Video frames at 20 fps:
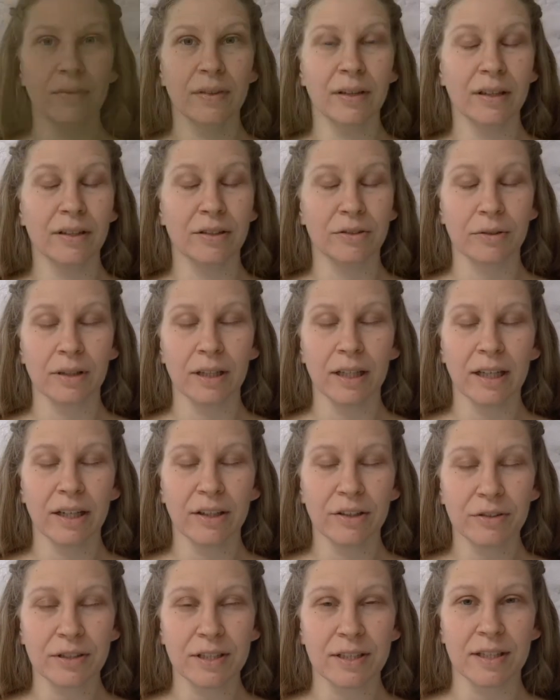It's really
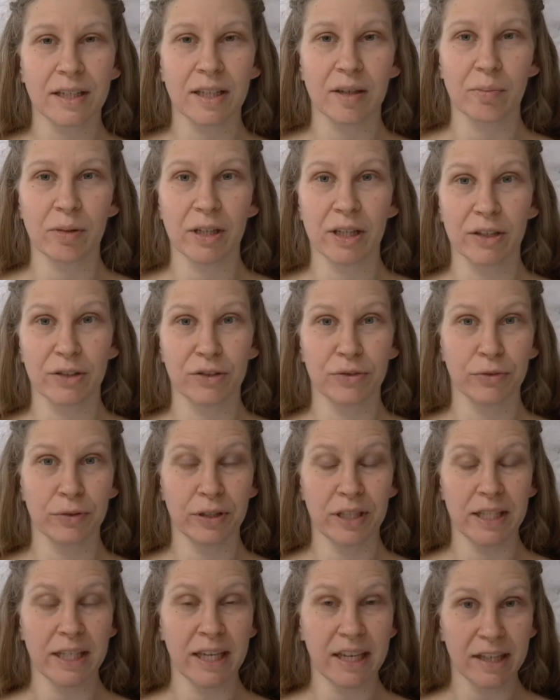interesting because for
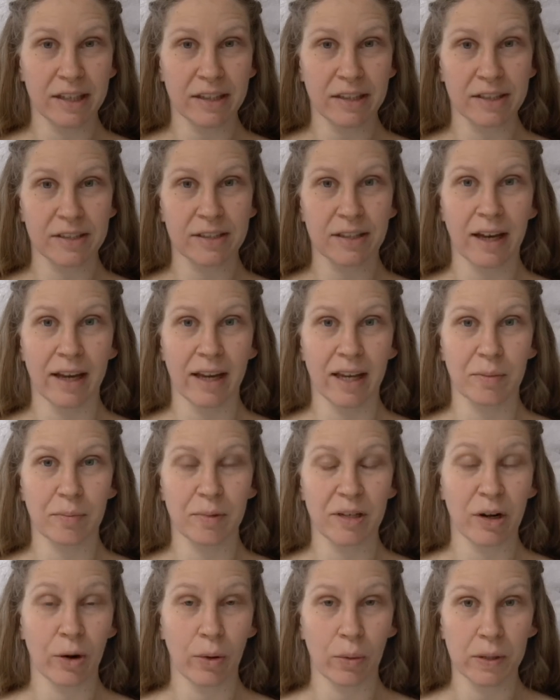years I have
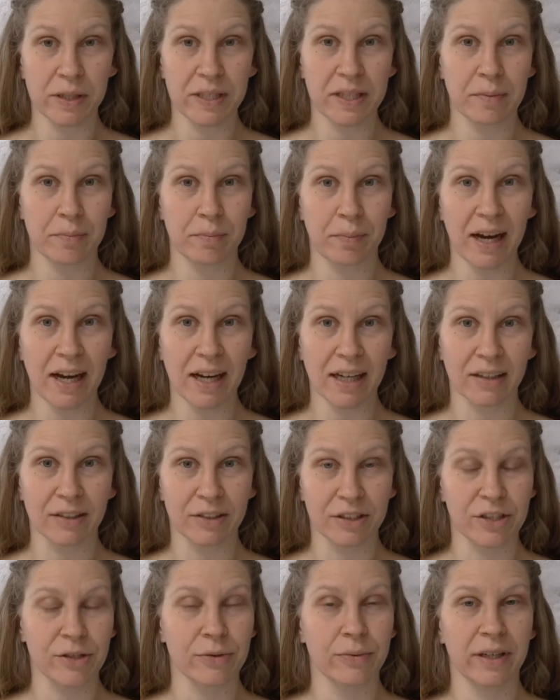been holding back
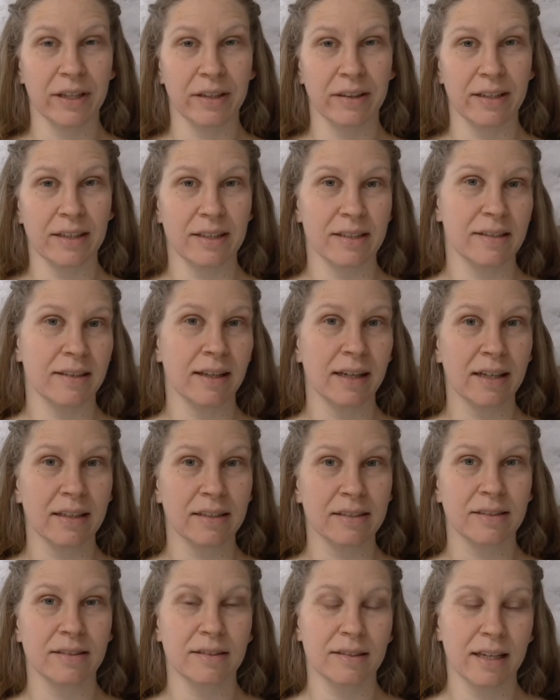on doing these
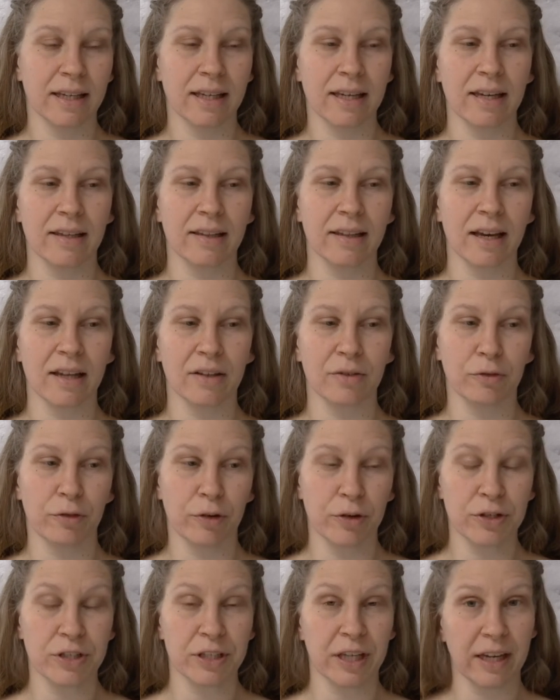things, thinking that
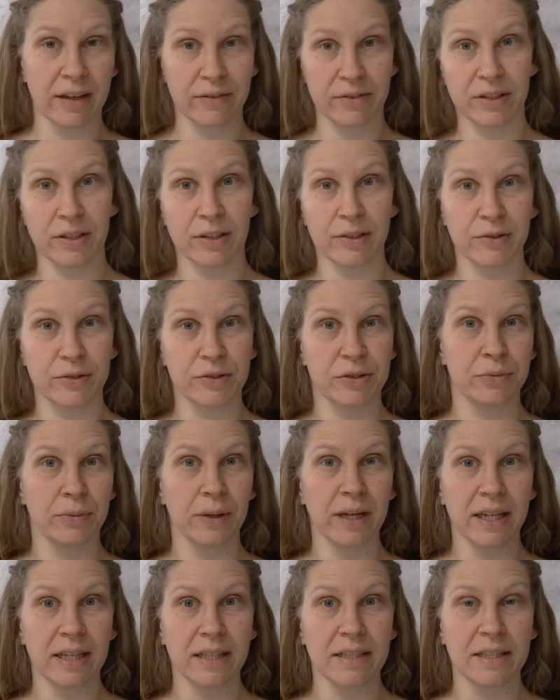first I have to lose
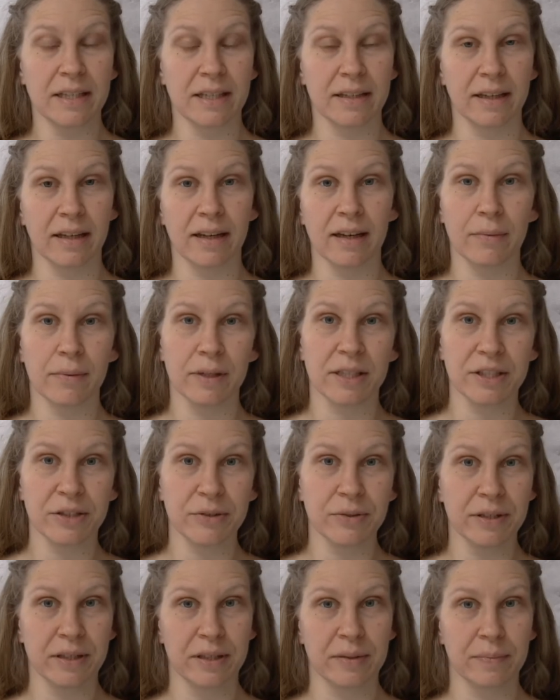weight and then I will
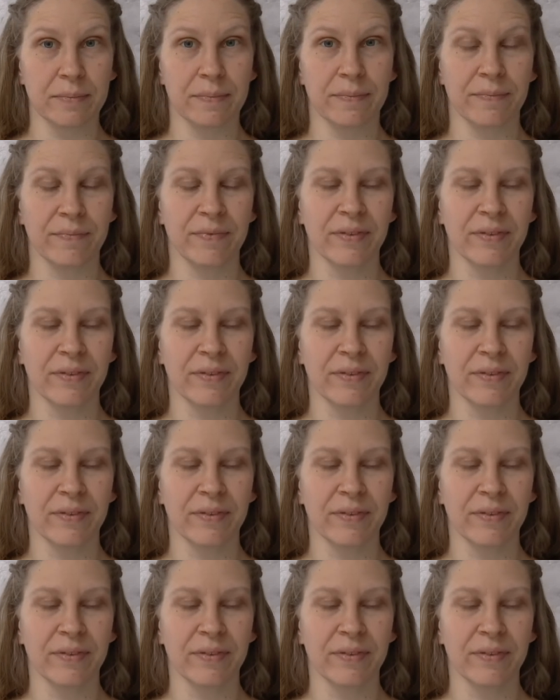do them.